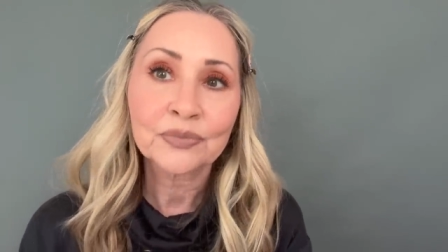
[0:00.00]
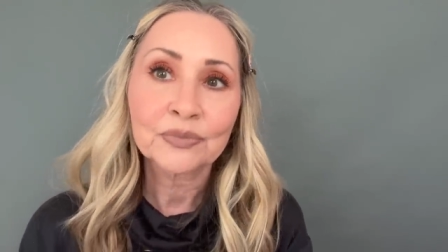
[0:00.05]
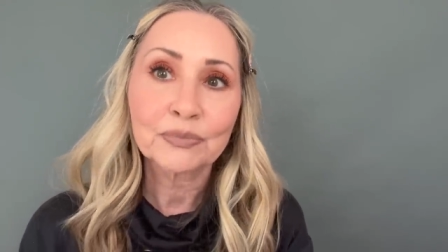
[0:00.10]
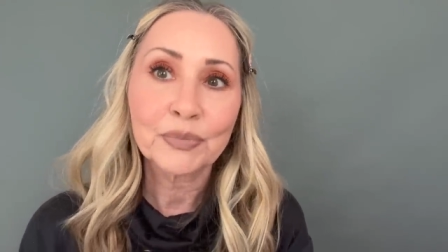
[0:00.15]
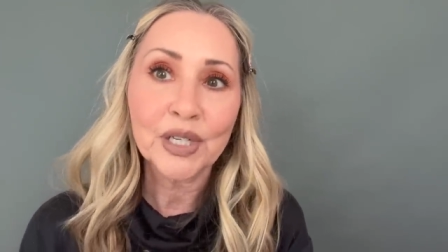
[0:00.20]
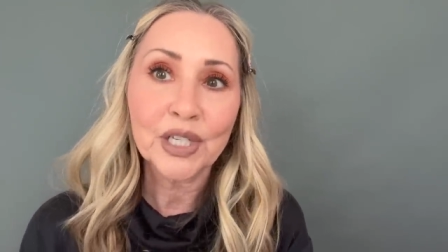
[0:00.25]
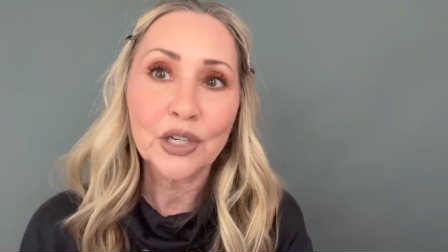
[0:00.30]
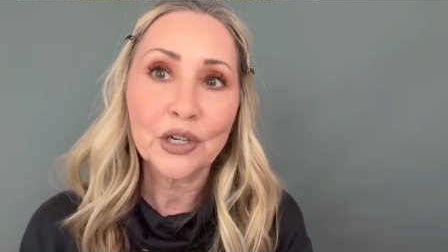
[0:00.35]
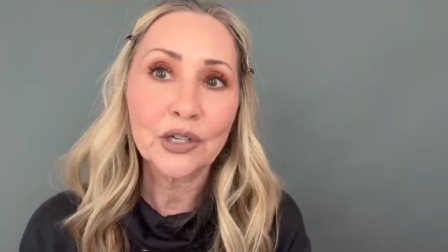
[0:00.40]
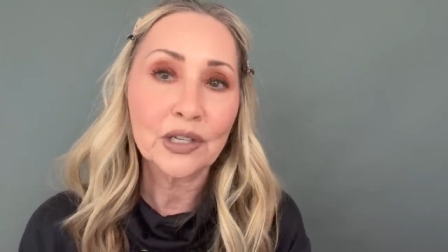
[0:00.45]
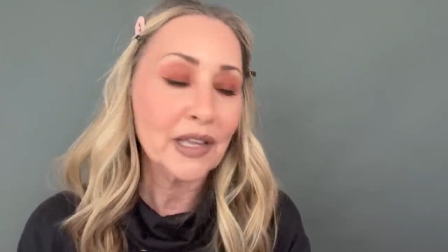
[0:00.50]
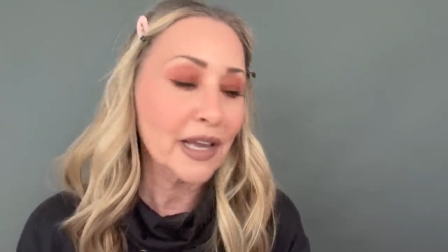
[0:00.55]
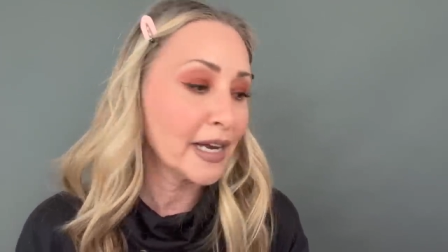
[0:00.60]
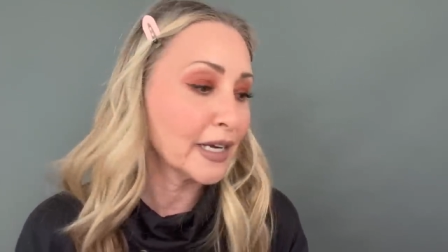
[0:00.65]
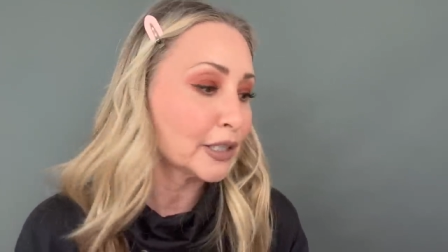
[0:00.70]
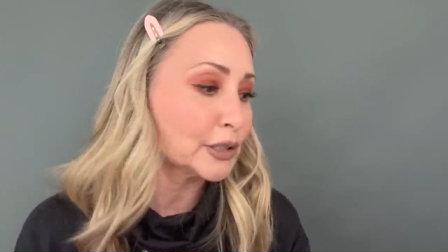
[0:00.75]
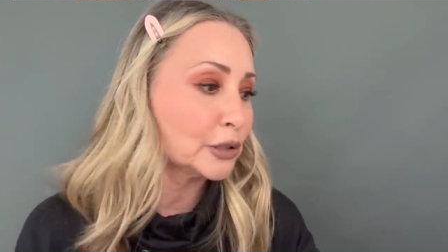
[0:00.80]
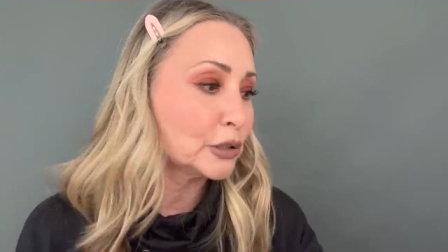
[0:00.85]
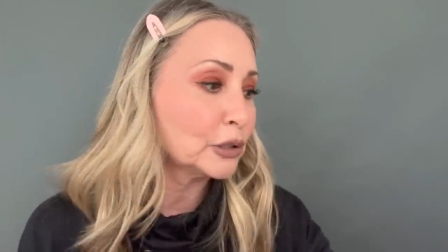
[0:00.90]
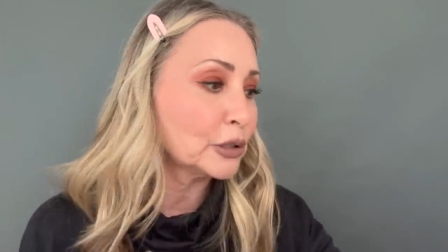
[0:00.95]
but you're
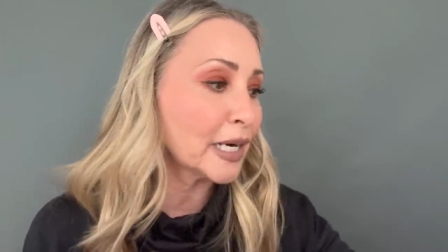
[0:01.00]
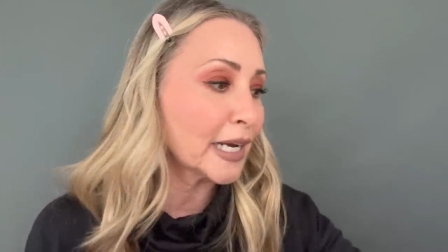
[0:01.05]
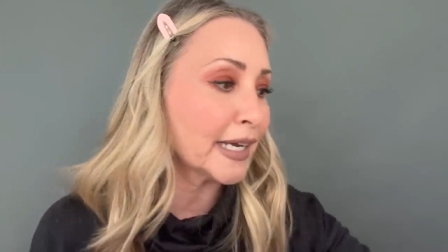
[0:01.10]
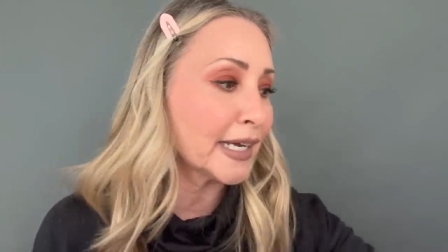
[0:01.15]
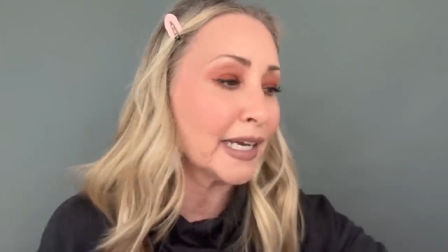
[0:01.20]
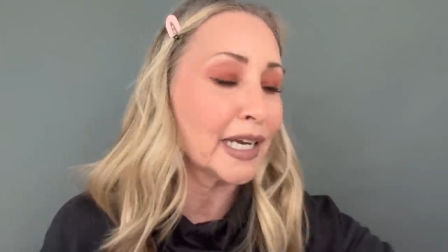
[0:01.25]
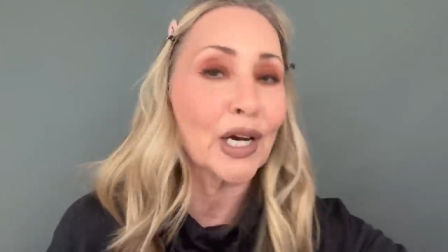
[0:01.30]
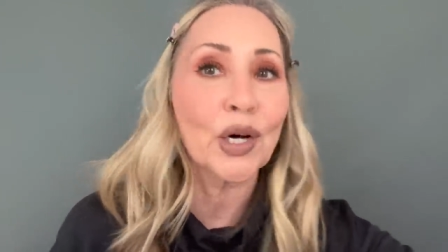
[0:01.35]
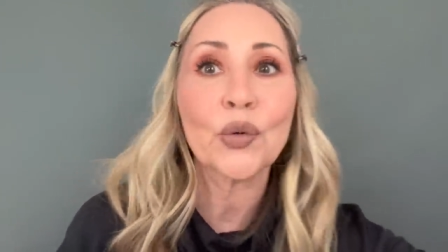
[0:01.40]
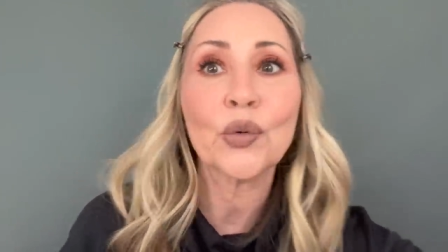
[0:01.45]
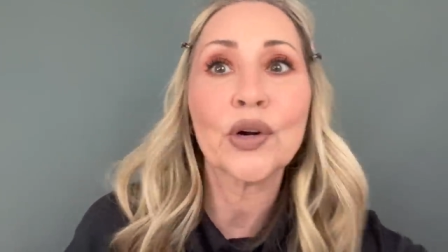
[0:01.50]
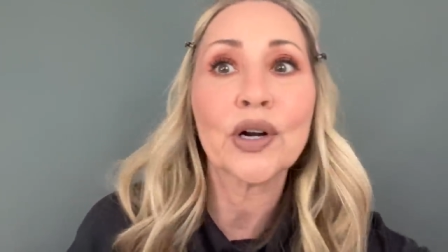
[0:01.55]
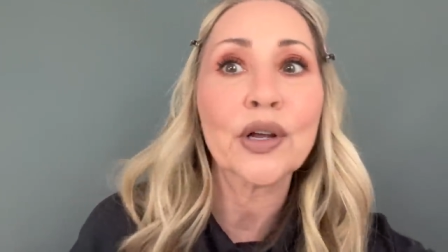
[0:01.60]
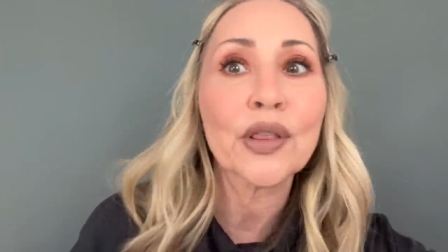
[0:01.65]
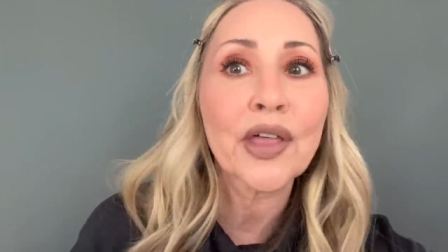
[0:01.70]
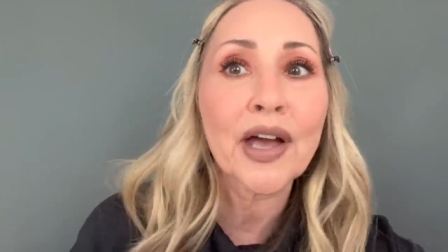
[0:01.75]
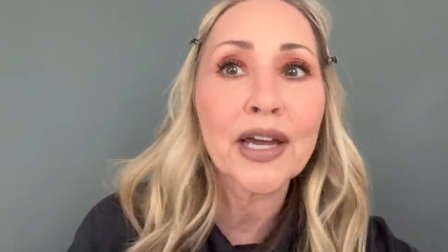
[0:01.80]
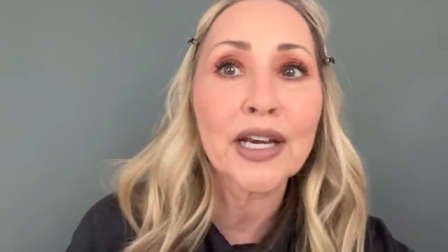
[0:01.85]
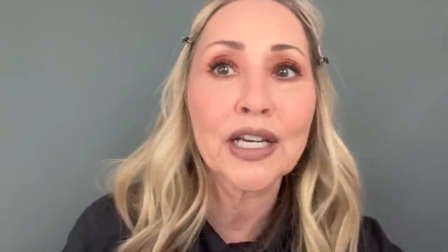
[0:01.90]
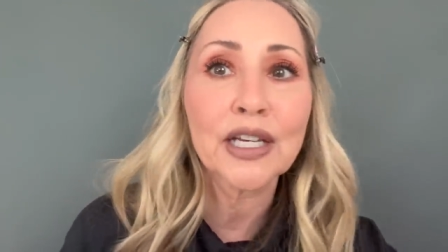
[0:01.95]
like, oh, I can't wear
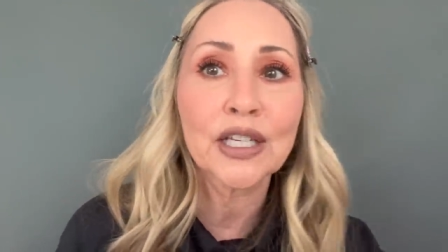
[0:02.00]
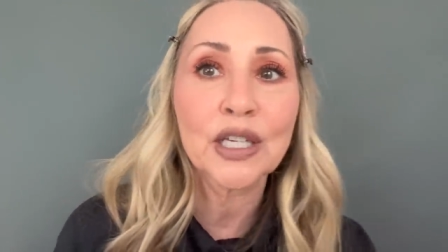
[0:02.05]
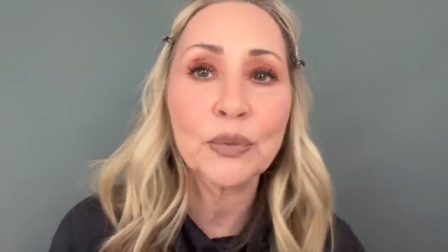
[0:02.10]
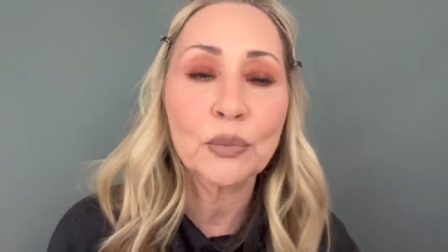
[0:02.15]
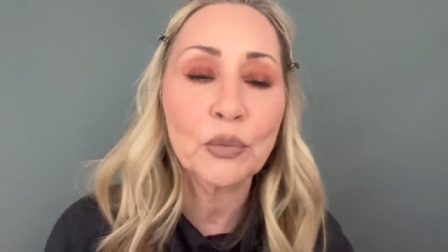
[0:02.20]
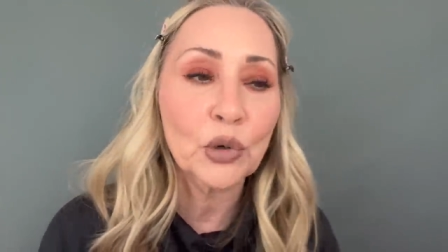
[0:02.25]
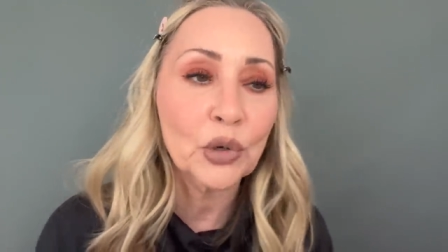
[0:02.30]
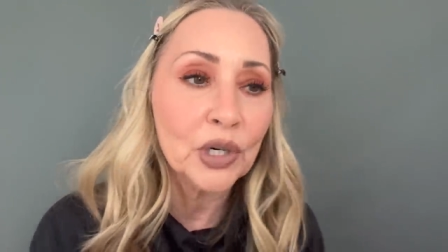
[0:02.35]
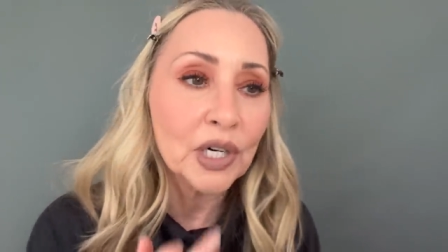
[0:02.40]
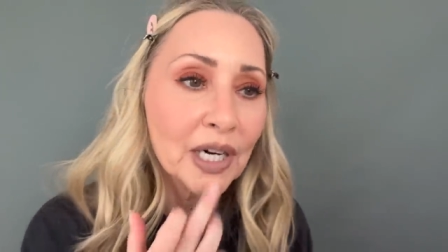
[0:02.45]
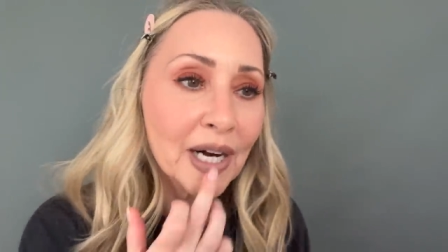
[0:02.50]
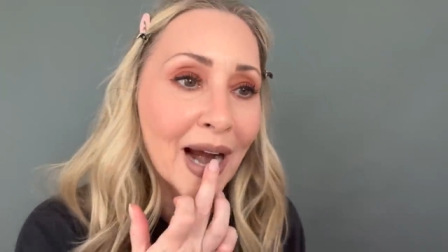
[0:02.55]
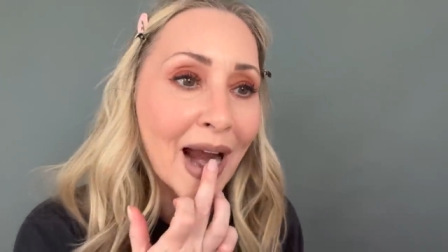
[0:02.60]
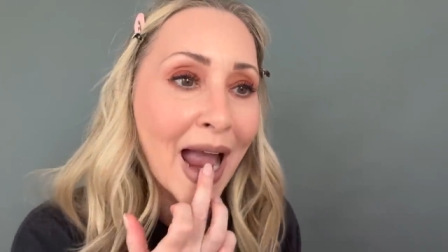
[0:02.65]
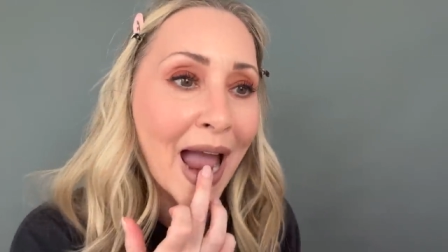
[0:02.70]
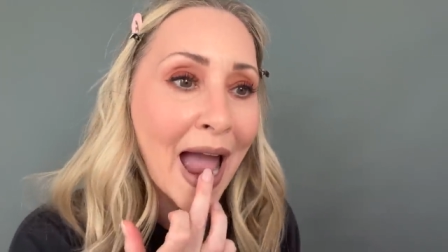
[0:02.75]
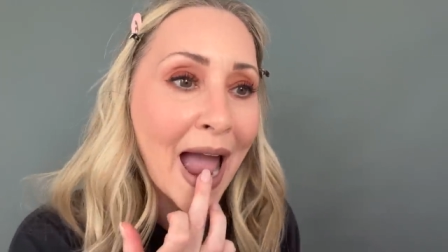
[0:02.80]
that anymore.